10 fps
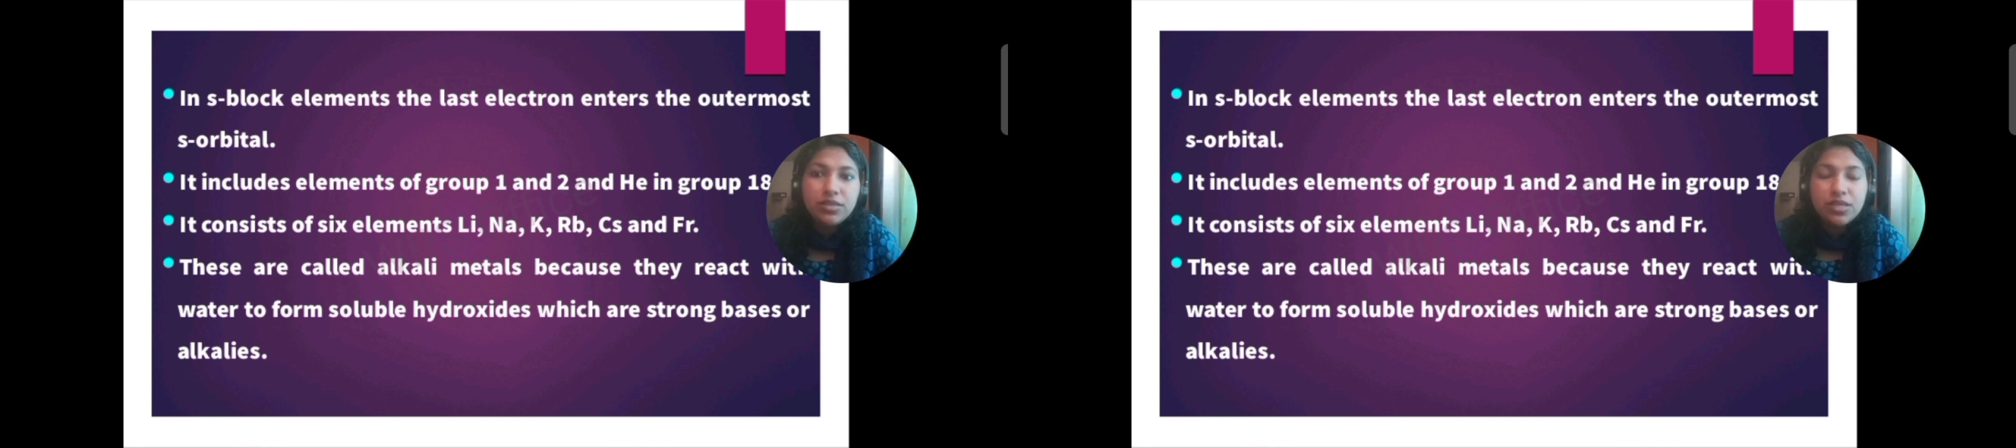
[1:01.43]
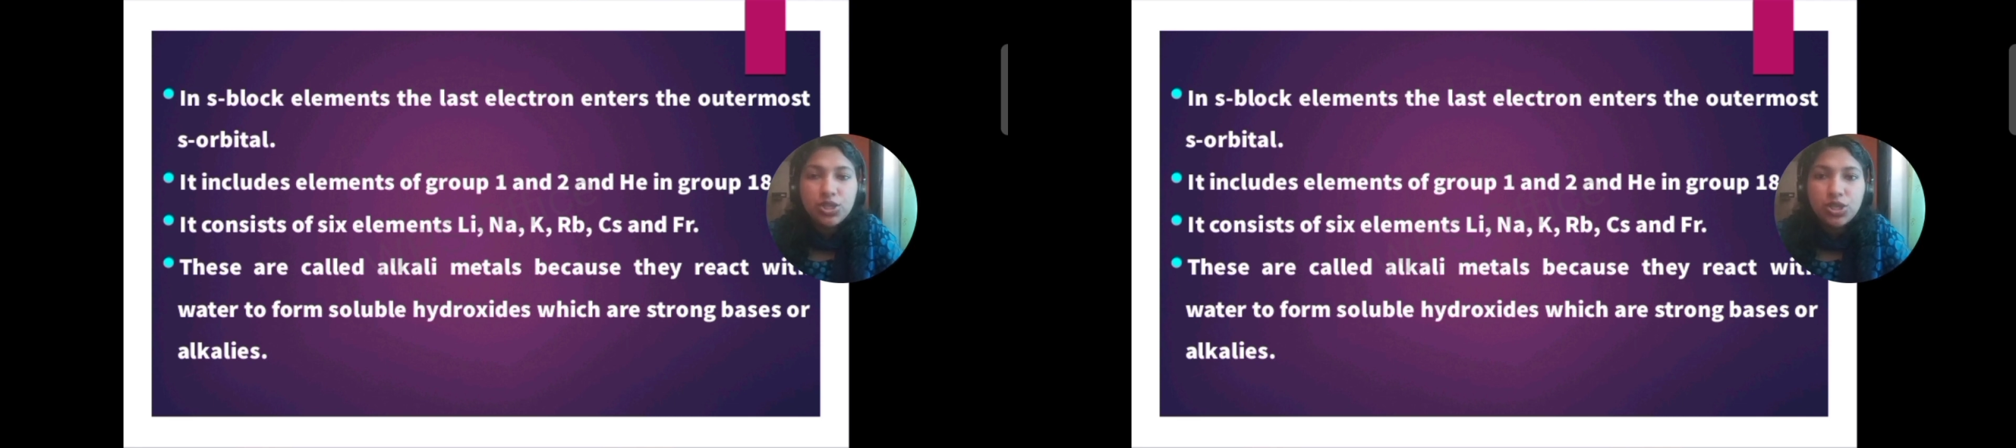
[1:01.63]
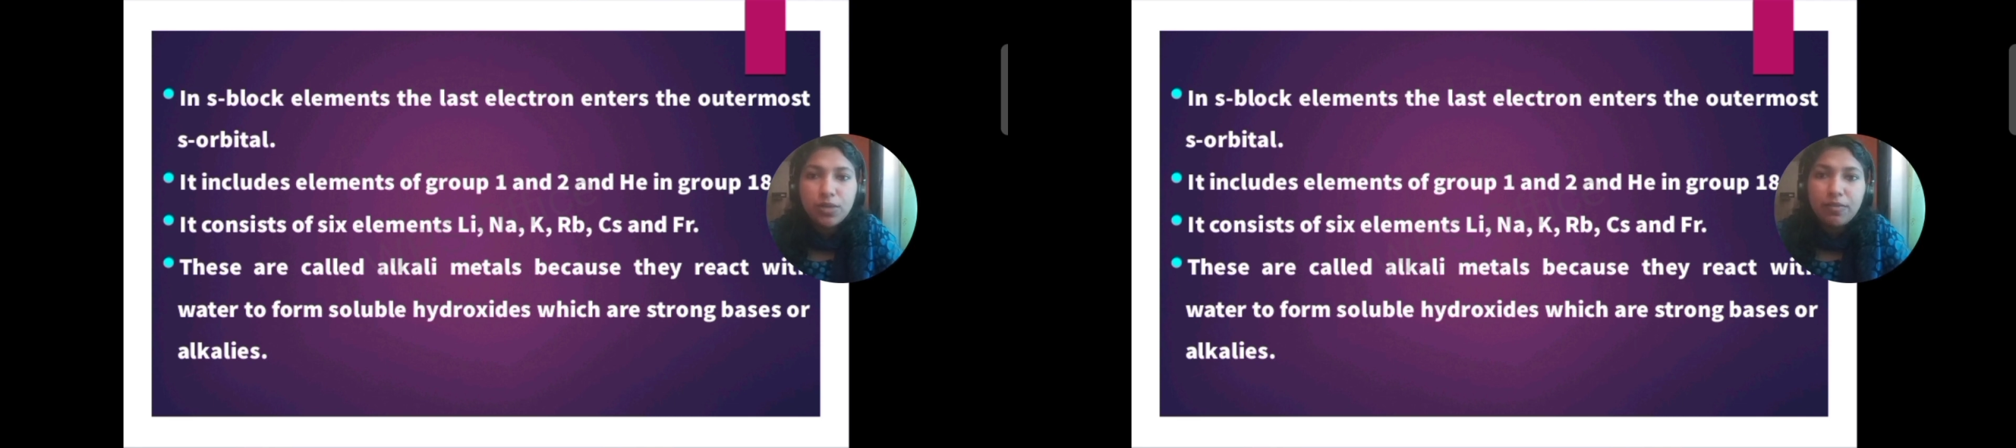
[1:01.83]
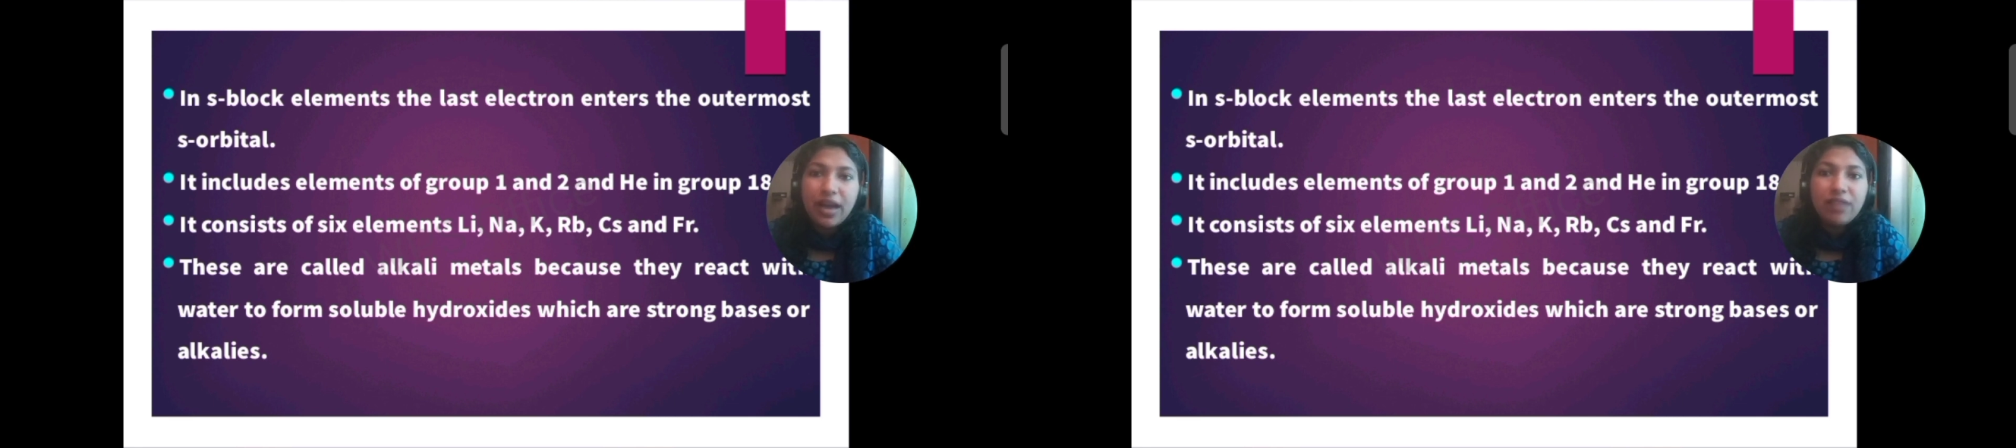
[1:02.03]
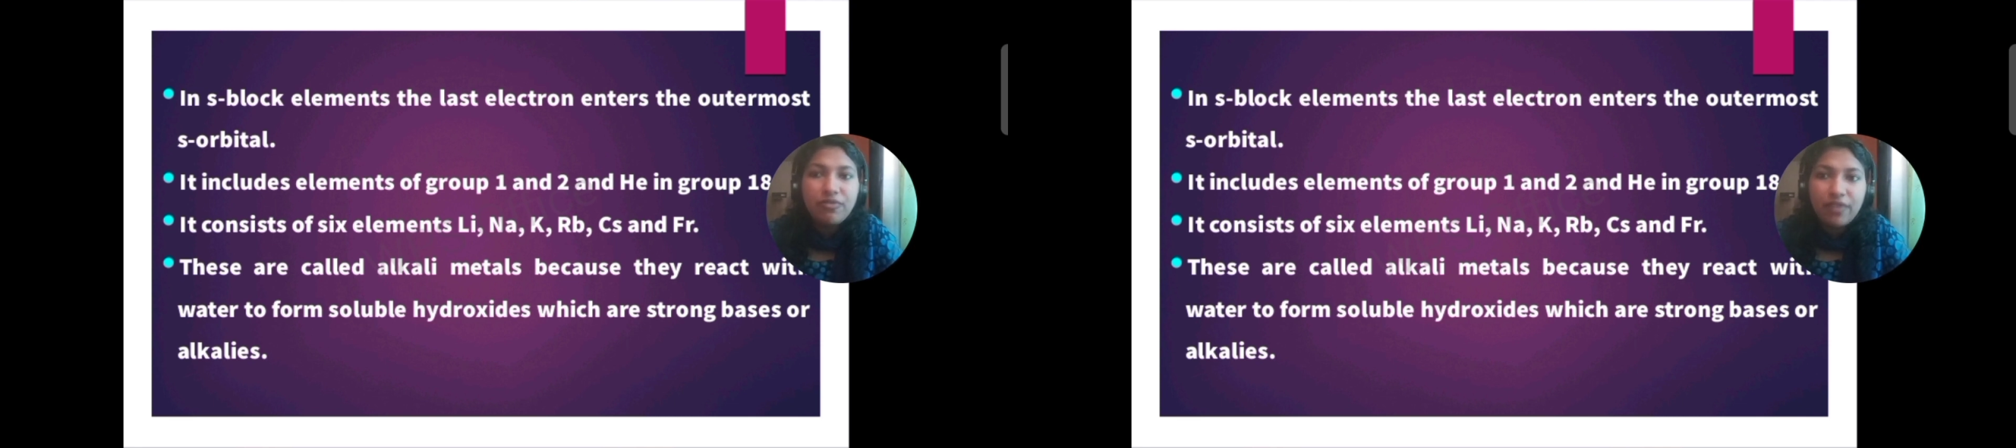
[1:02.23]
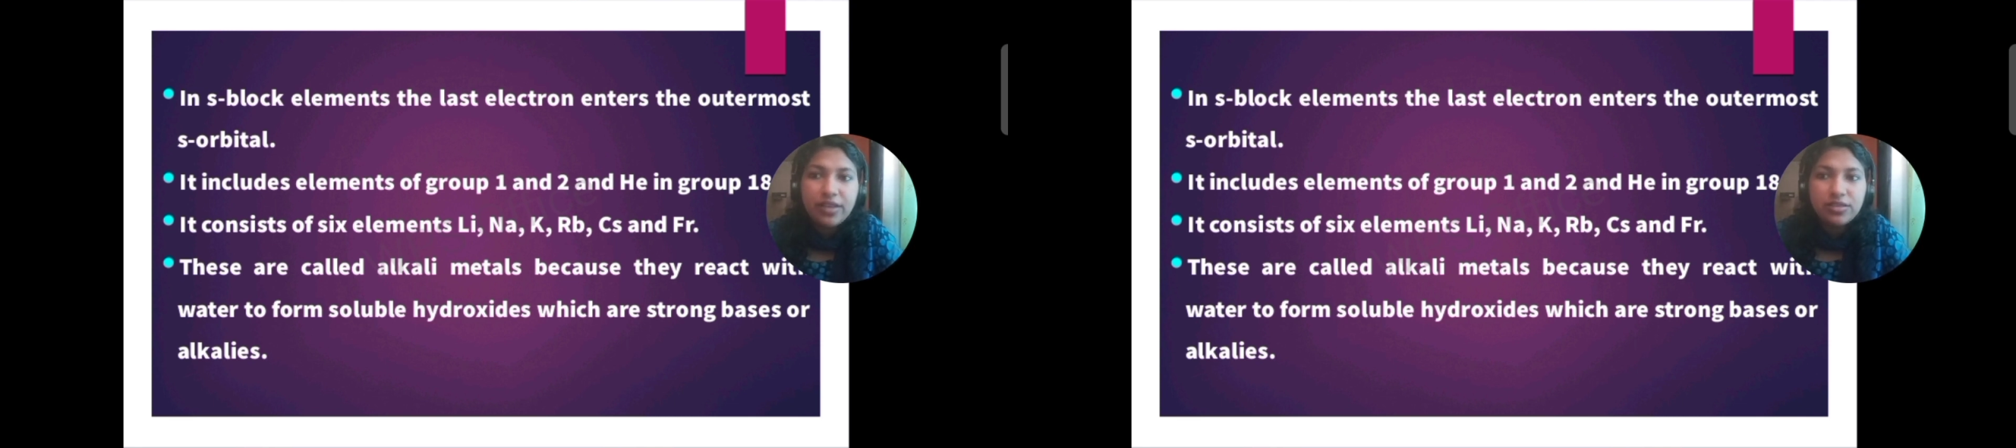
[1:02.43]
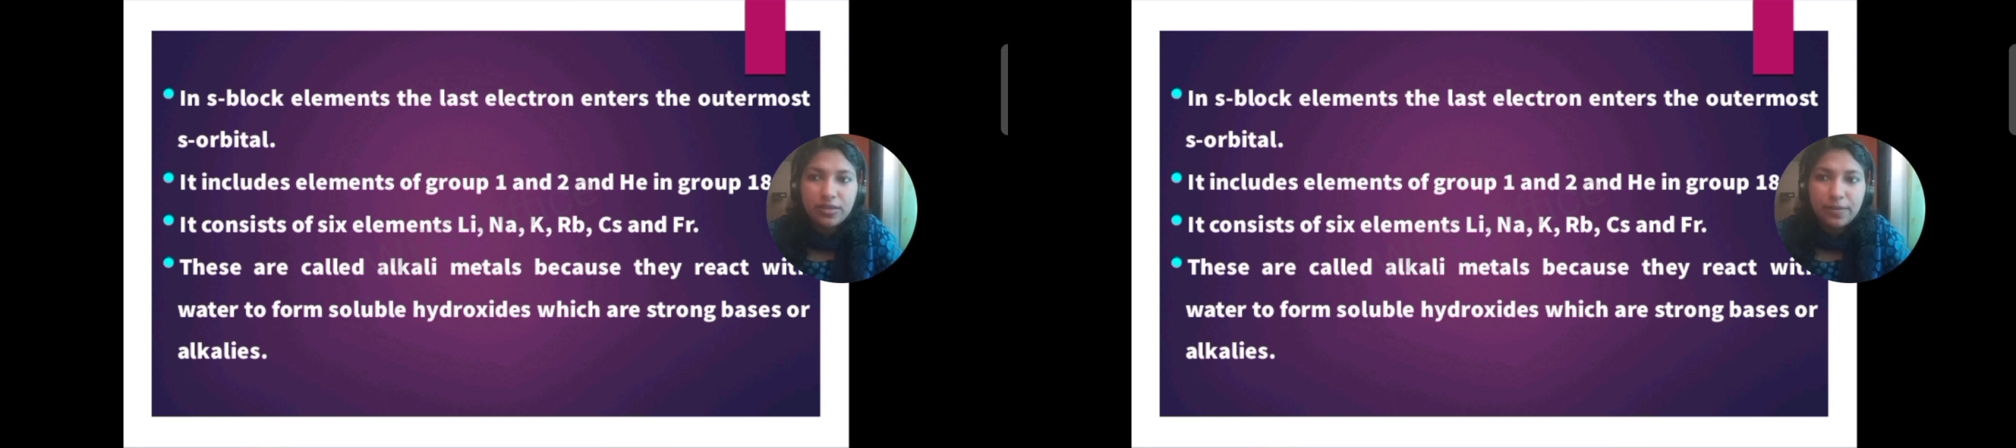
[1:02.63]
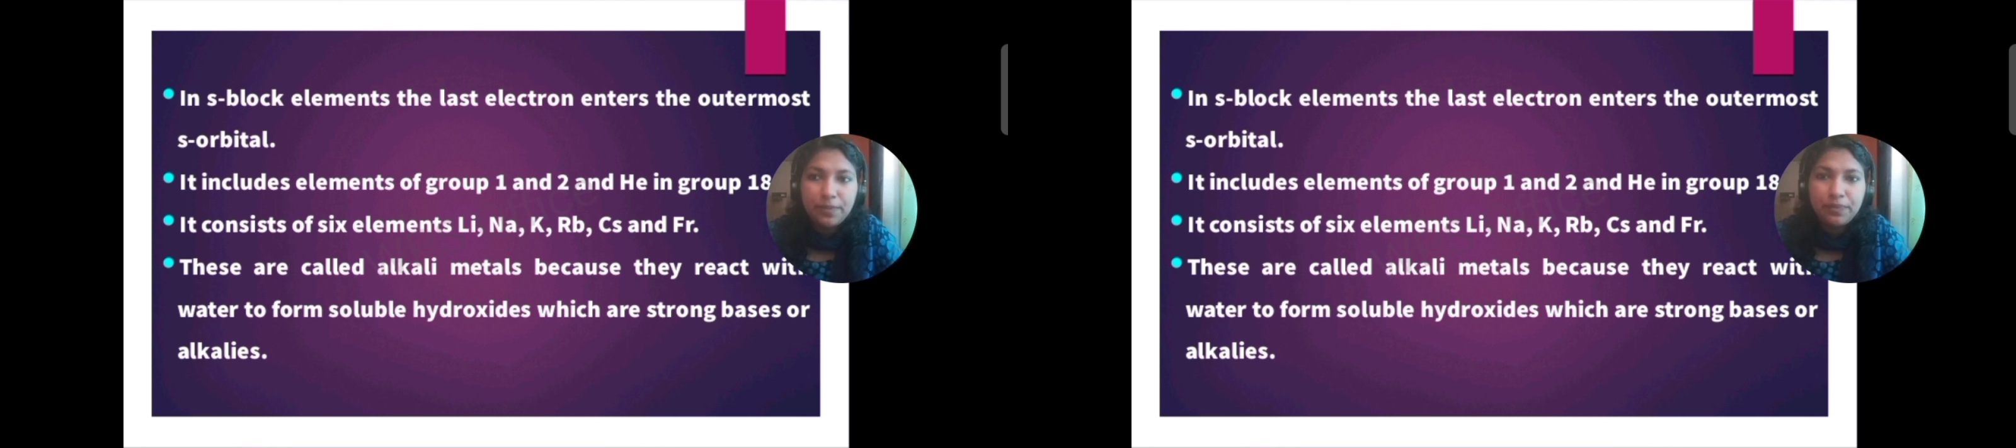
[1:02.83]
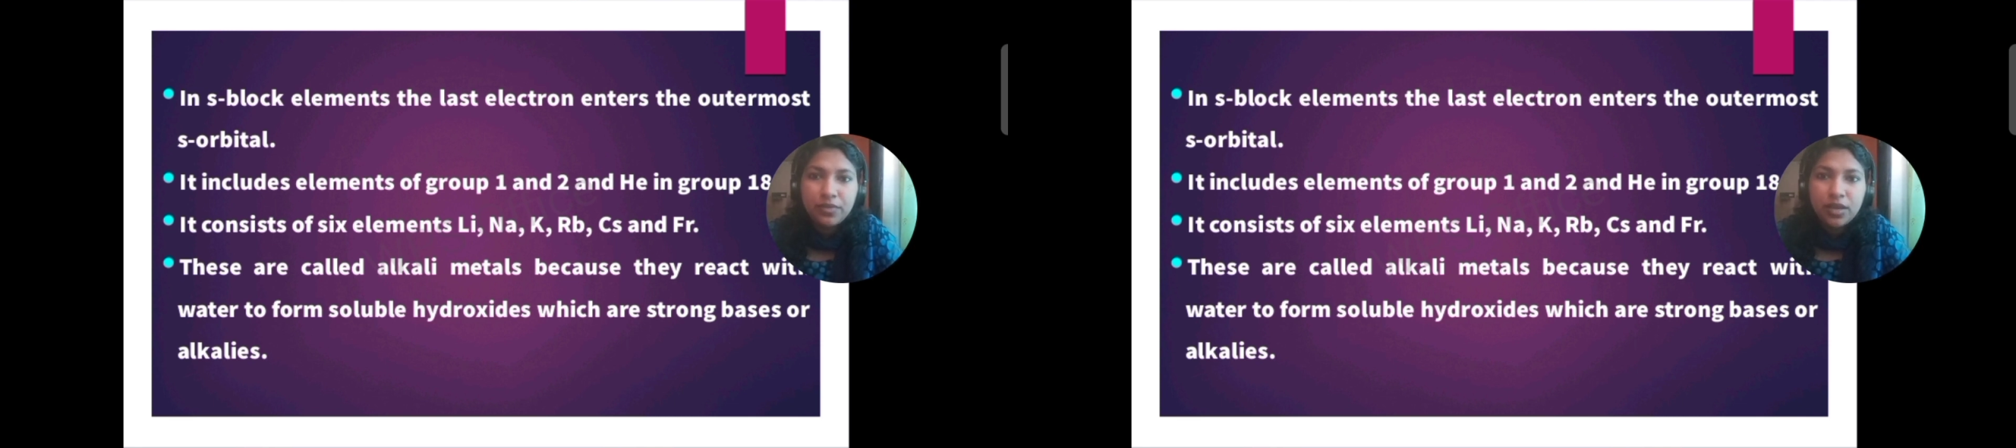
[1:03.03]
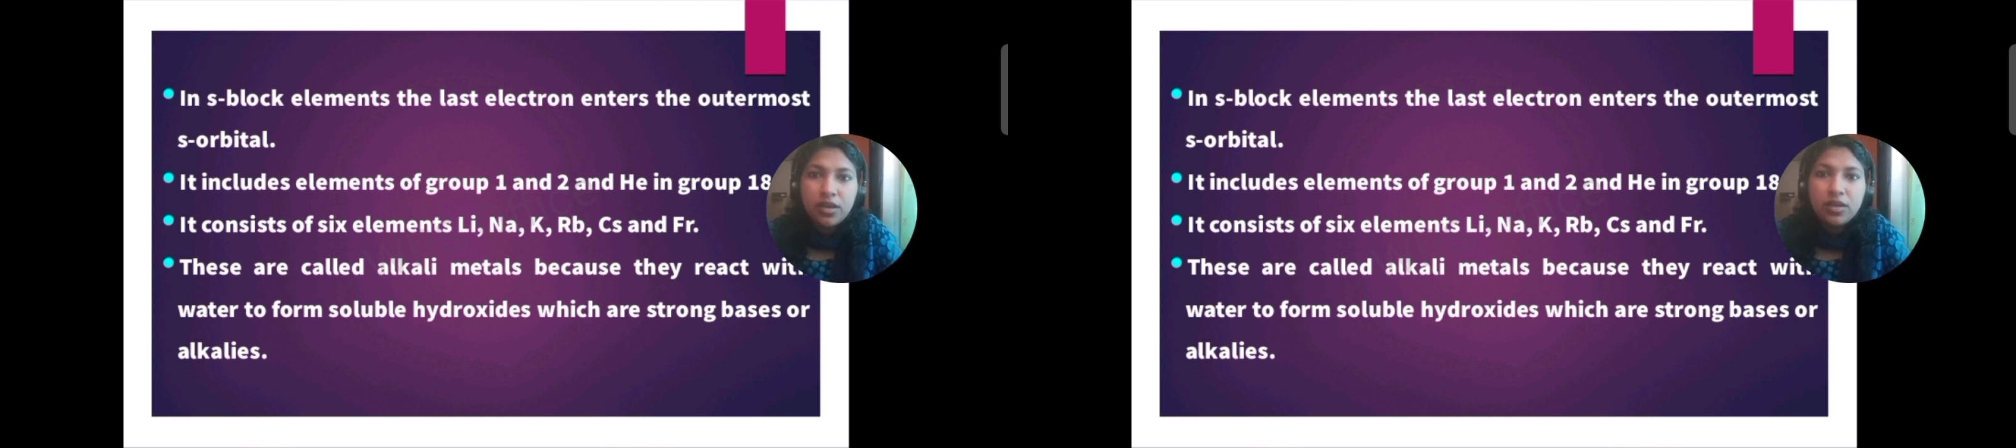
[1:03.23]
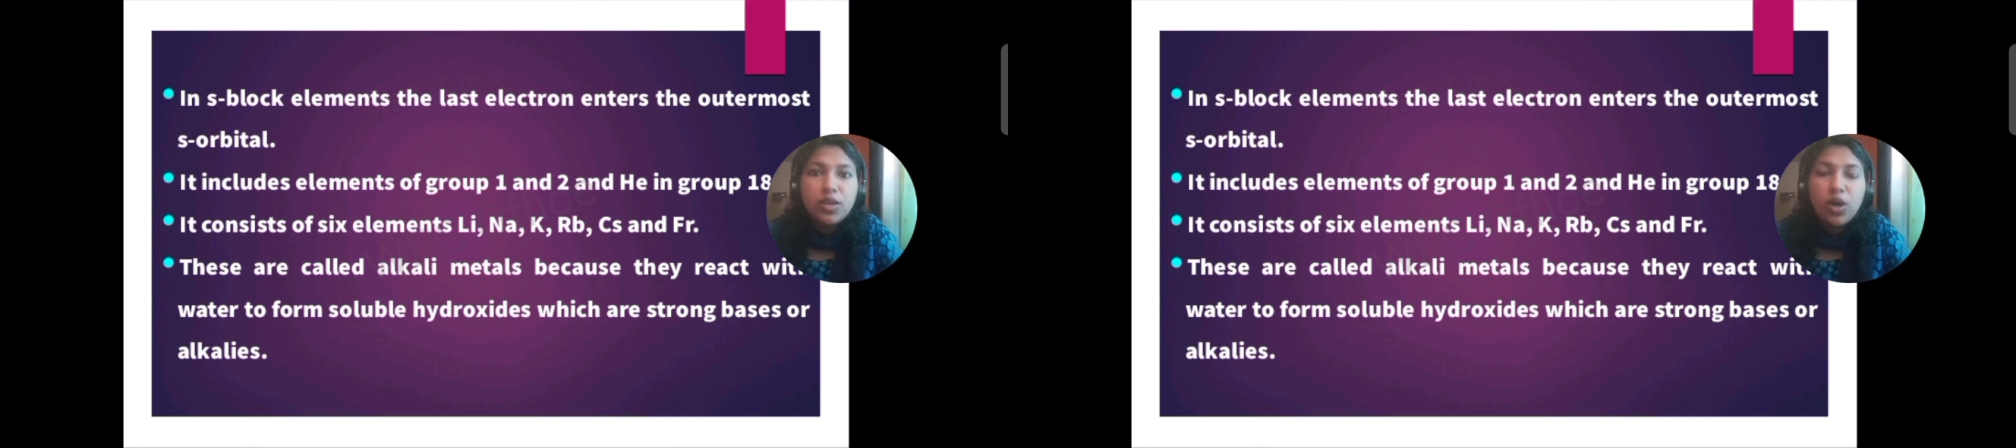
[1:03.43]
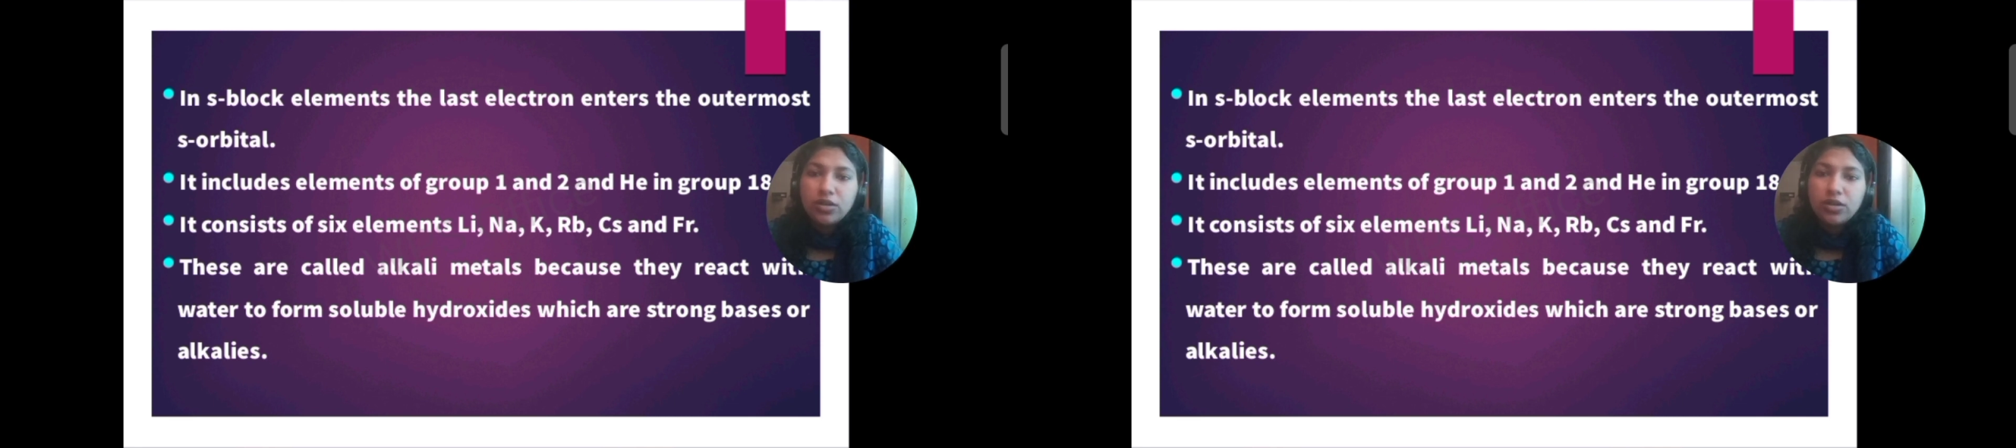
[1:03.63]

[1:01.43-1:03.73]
cesium and francium, not